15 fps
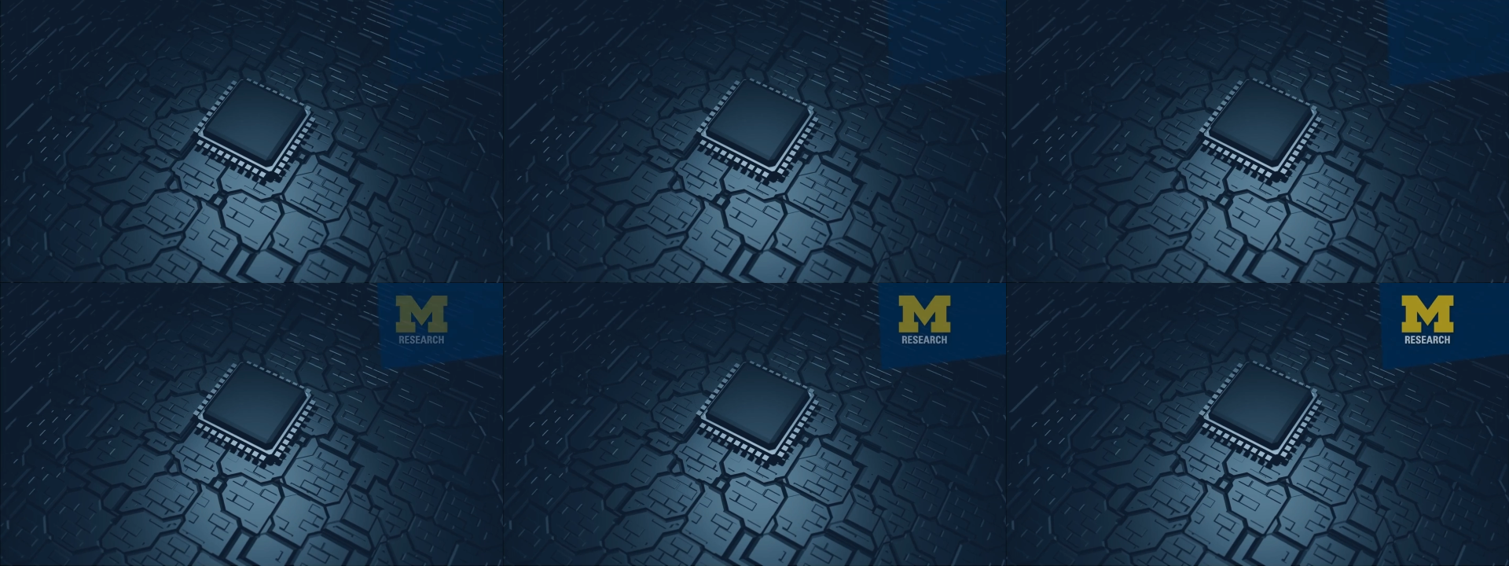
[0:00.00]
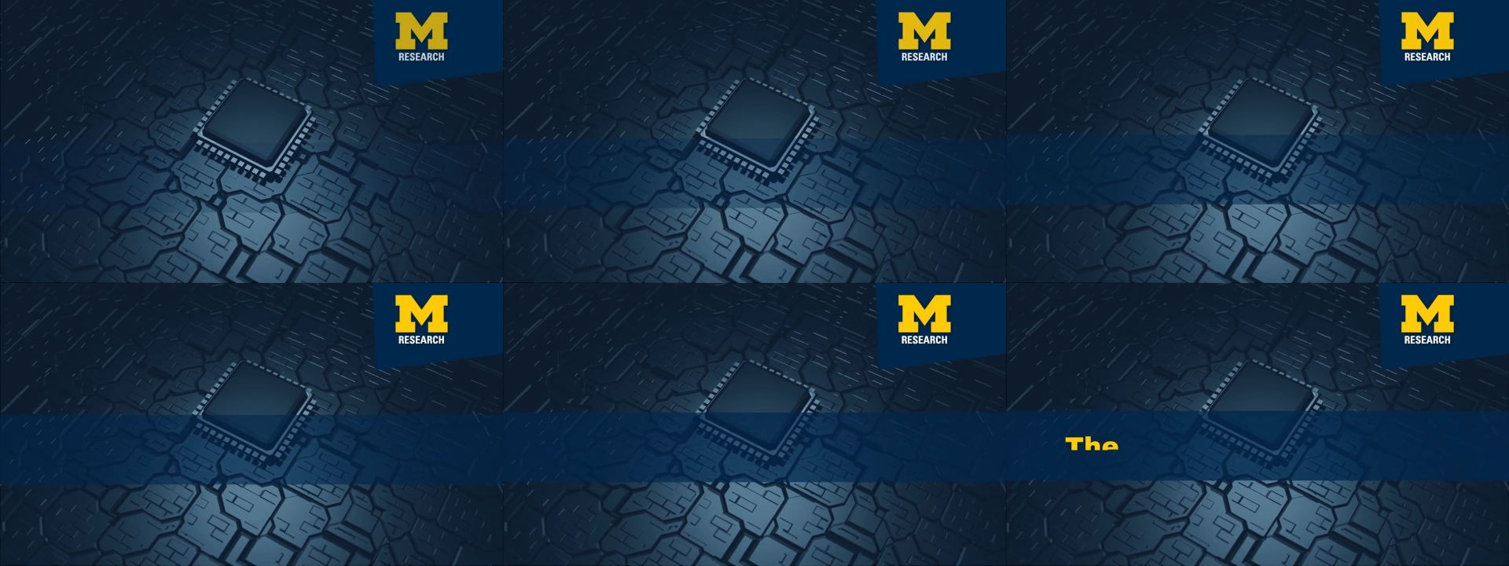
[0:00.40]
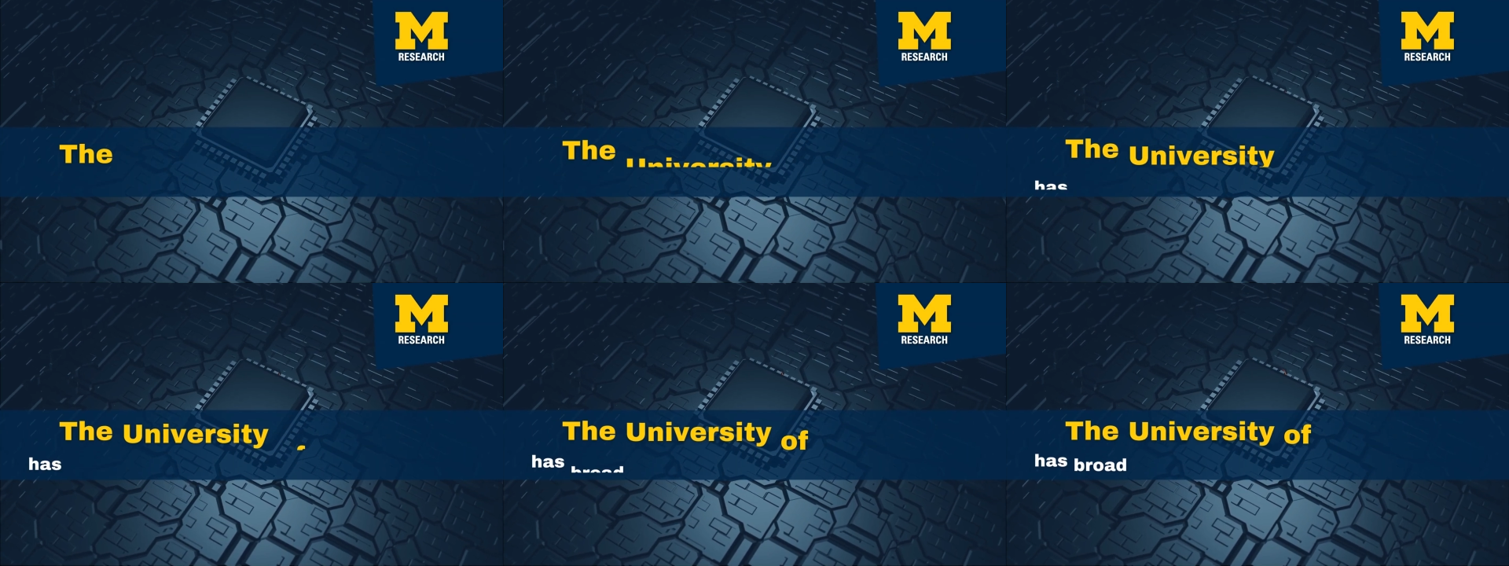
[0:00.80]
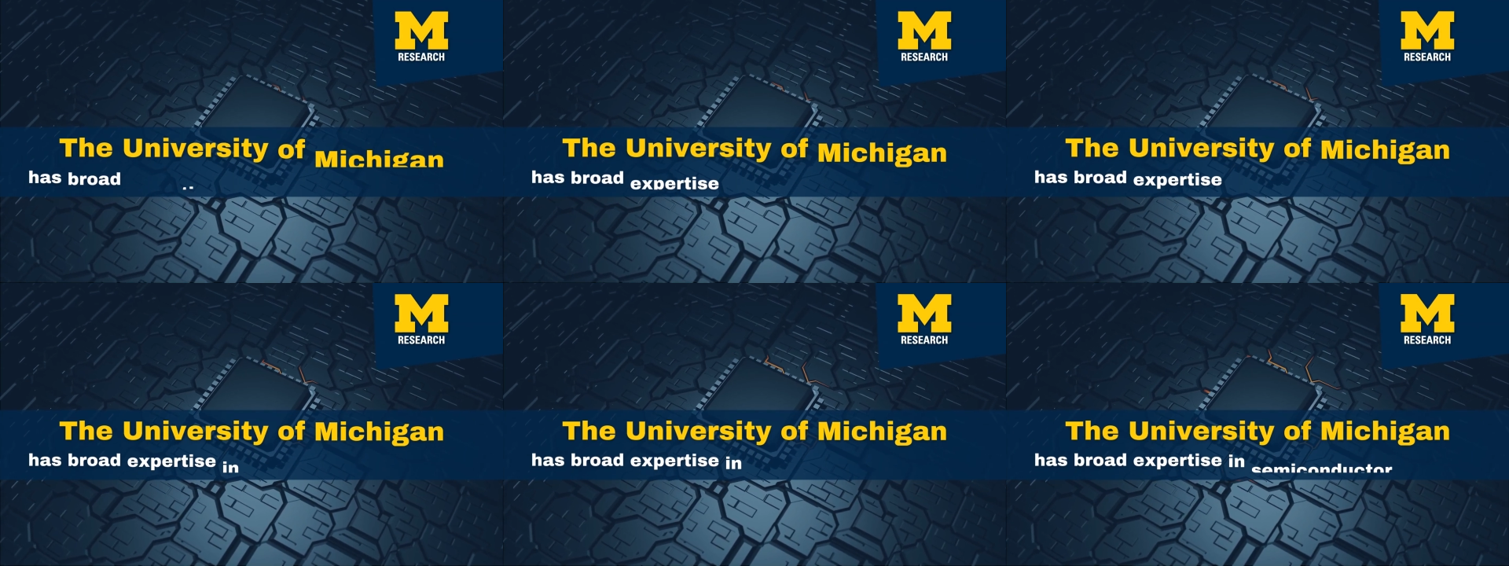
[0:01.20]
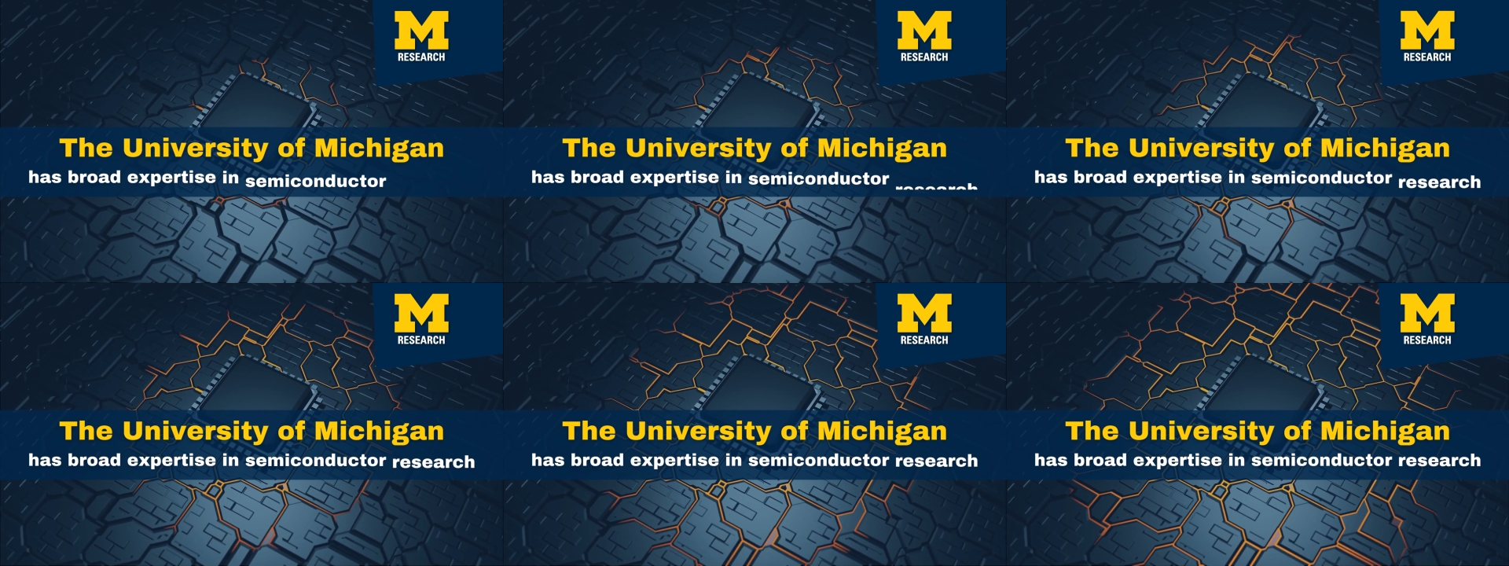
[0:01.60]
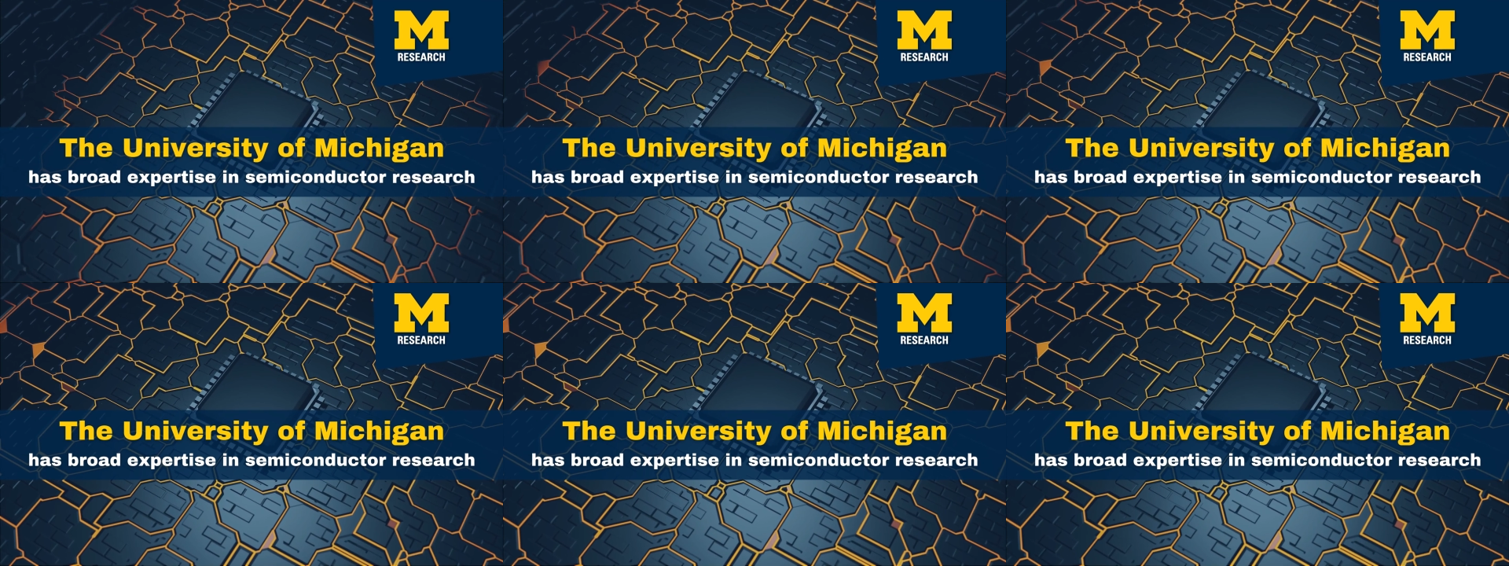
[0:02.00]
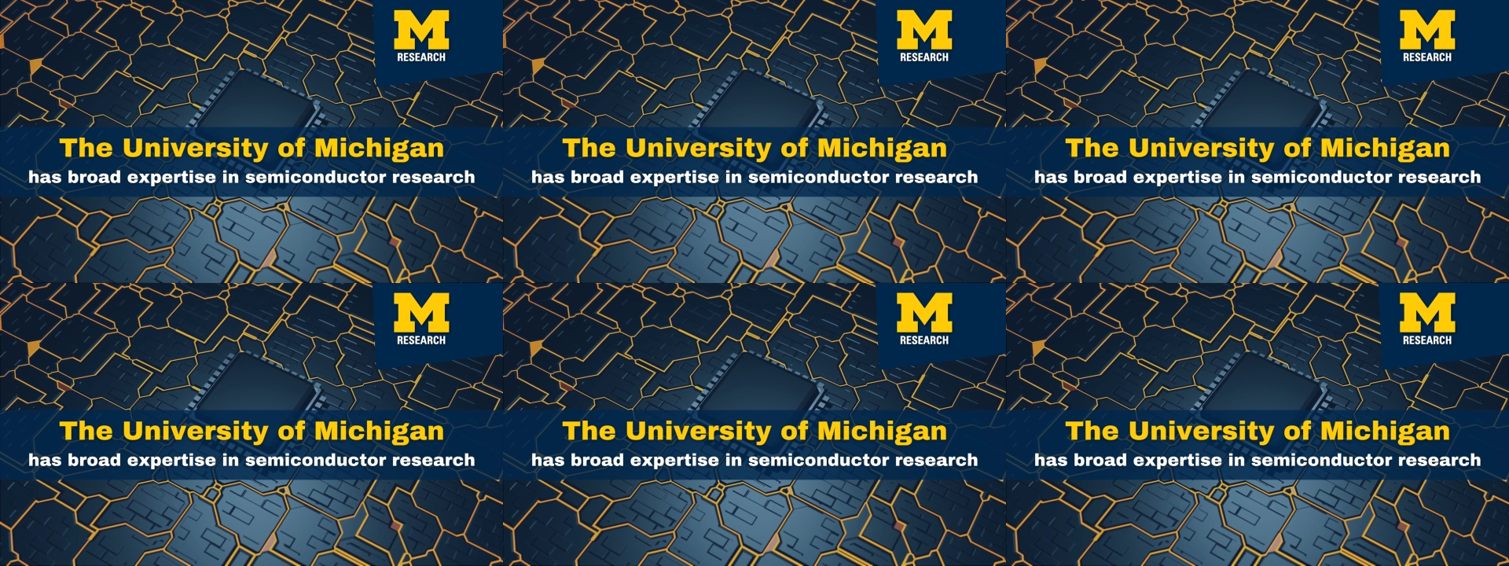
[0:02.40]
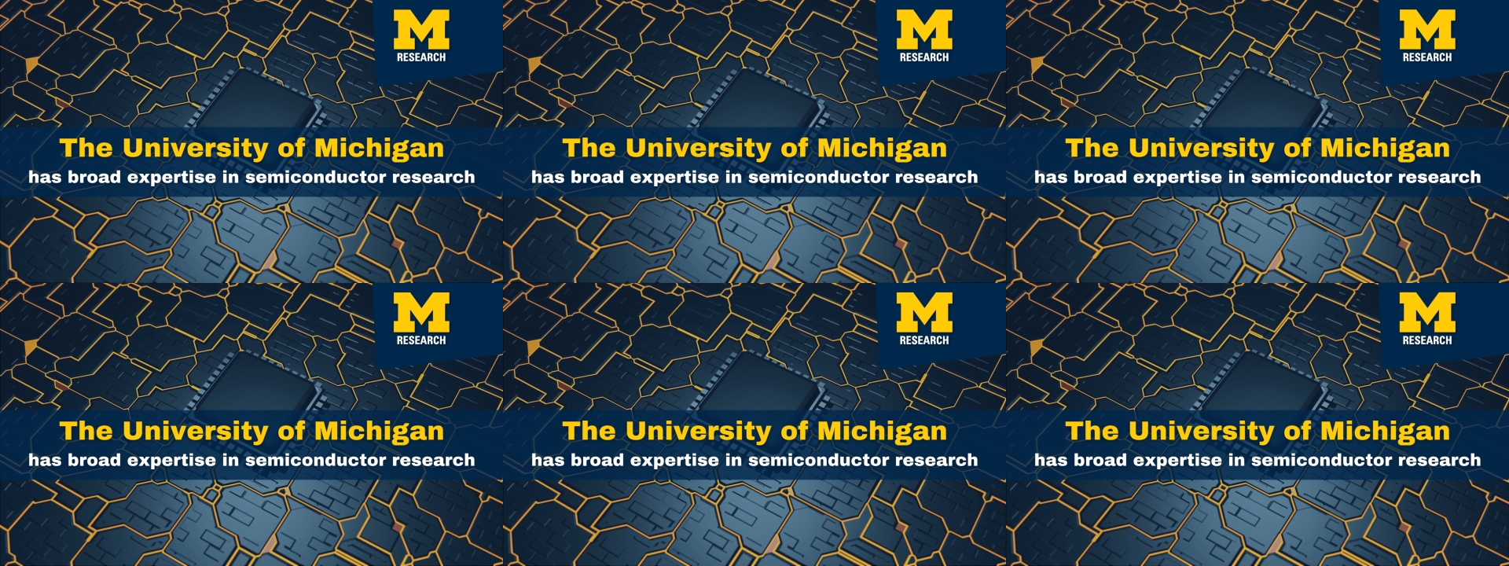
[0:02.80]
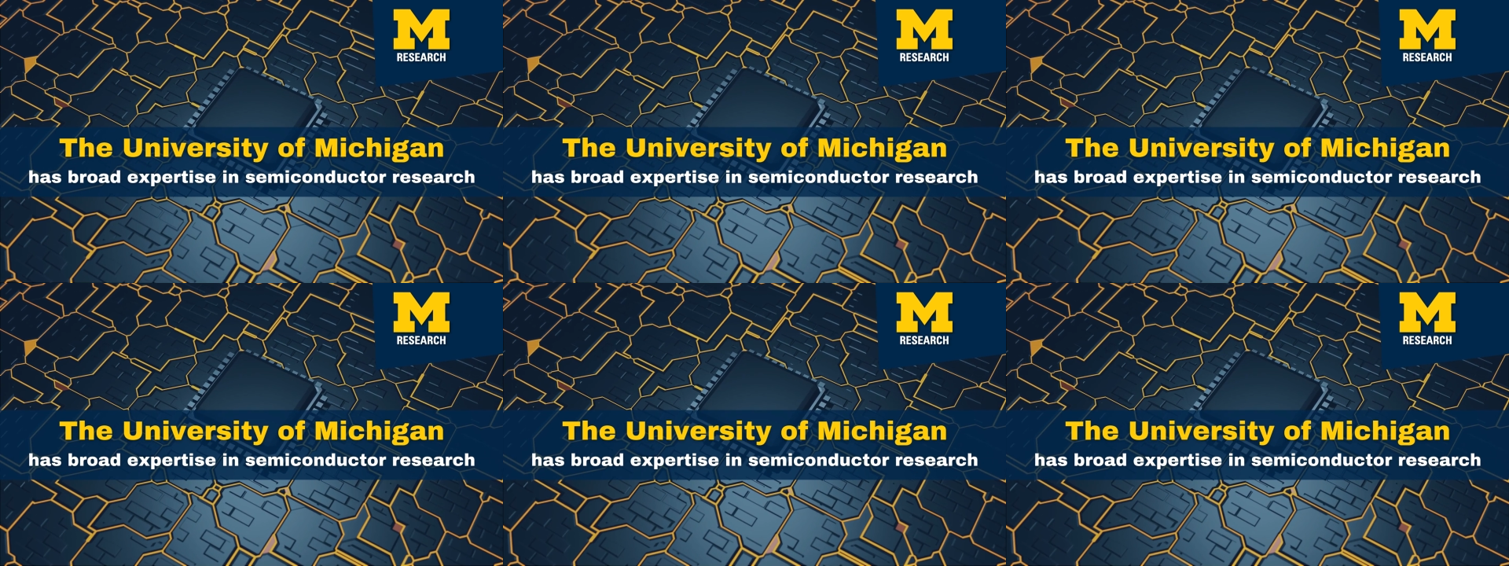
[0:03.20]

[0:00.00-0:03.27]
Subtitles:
No face is visible, so there are no lips to read.